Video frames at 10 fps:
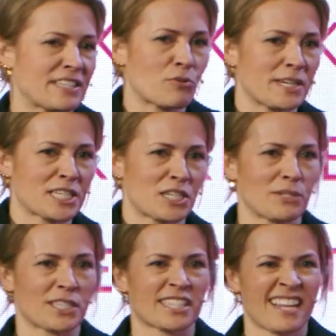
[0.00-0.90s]
the question
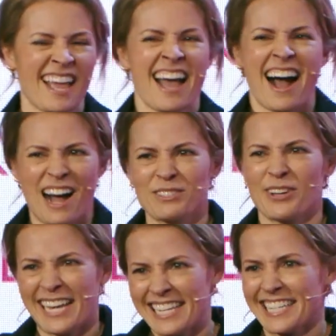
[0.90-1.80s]
was, how the
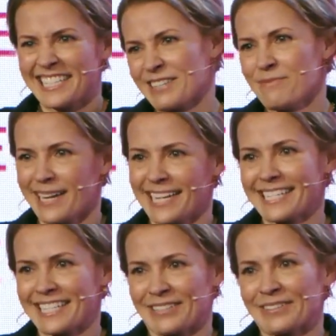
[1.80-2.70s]
hell did you
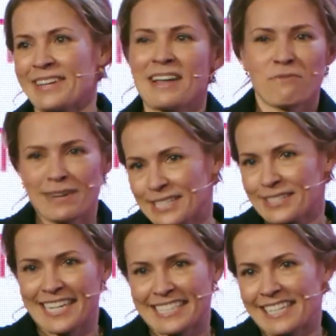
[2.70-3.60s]
manage to win the
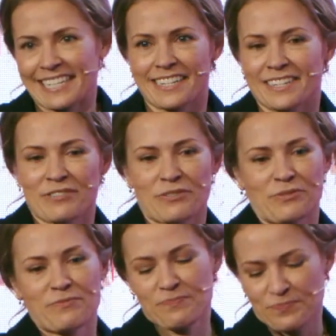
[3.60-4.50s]
title and got
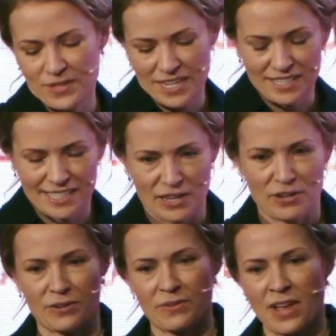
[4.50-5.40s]
through? So
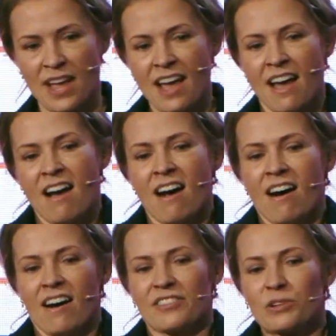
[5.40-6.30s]

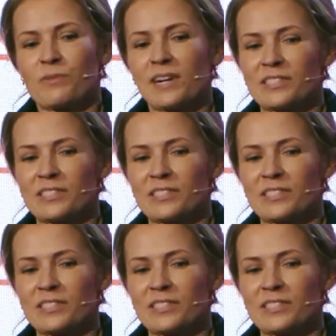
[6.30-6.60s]
I thought what I